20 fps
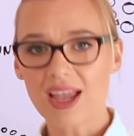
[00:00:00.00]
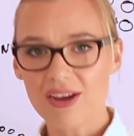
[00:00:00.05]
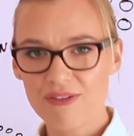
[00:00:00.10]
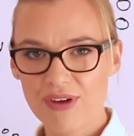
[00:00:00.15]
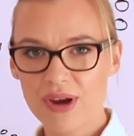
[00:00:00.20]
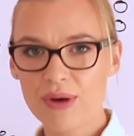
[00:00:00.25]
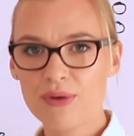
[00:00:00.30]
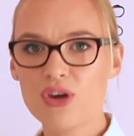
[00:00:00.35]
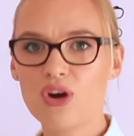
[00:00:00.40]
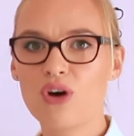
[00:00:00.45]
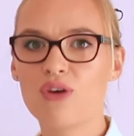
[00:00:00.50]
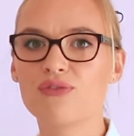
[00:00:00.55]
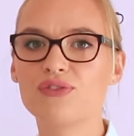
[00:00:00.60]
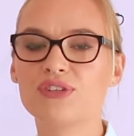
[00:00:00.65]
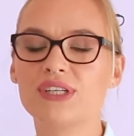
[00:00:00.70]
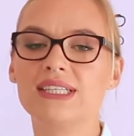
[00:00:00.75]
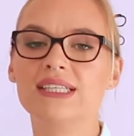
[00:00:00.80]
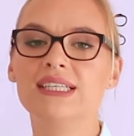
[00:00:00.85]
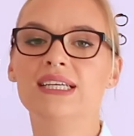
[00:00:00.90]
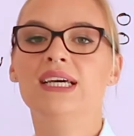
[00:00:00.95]
Very
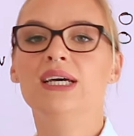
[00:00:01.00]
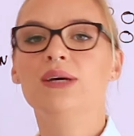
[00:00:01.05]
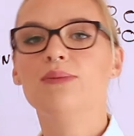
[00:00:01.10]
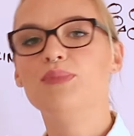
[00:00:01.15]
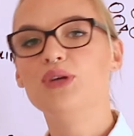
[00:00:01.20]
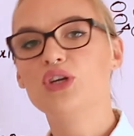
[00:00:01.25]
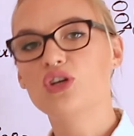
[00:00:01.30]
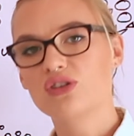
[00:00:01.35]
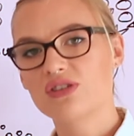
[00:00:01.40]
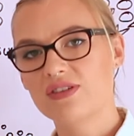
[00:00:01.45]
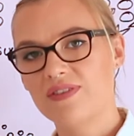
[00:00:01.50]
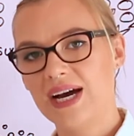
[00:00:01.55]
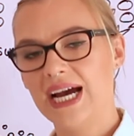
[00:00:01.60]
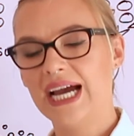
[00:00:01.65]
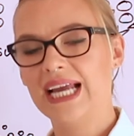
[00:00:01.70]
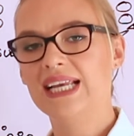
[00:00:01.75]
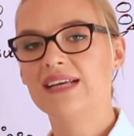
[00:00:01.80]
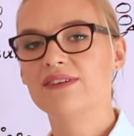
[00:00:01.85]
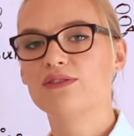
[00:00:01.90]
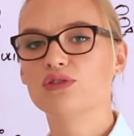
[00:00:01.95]
often, because of
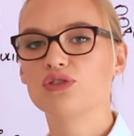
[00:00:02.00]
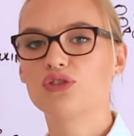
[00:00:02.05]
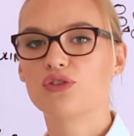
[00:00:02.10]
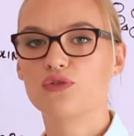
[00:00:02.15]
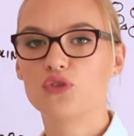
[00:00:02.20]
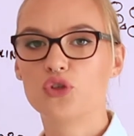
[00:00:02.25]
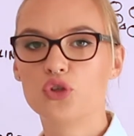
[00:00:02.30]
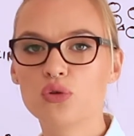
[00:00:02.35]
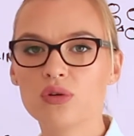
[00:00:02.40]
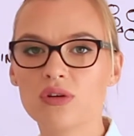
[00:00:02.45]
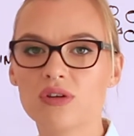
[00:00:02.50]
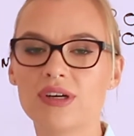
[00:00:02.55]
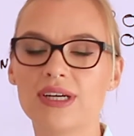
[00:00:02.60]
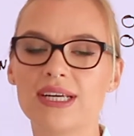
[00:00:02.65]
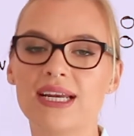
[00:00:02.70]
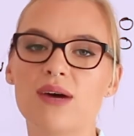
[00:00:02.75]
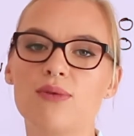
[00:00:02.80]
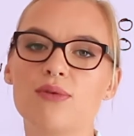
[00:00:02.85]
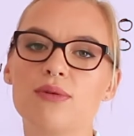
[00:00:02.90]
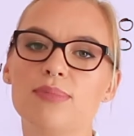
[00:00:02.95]
high levels of sugar
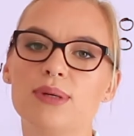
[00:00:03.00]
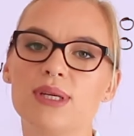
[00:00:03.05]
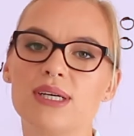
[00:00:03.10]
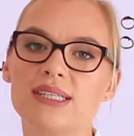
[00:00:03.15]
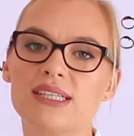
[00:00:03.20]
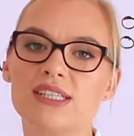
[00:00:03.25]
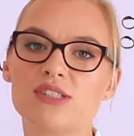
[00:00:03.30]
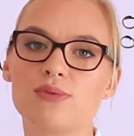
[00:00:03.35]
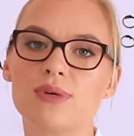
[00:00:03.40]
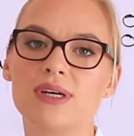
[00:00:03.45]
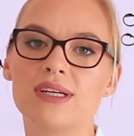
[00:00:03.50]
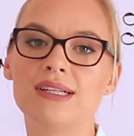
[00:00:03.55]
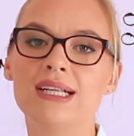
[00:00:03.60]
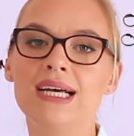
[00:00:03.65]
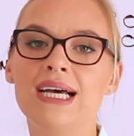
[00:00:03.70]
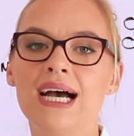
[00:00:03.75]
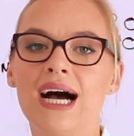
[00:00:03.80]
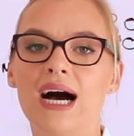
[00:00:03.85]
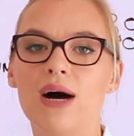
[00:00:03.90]
in our blood as well,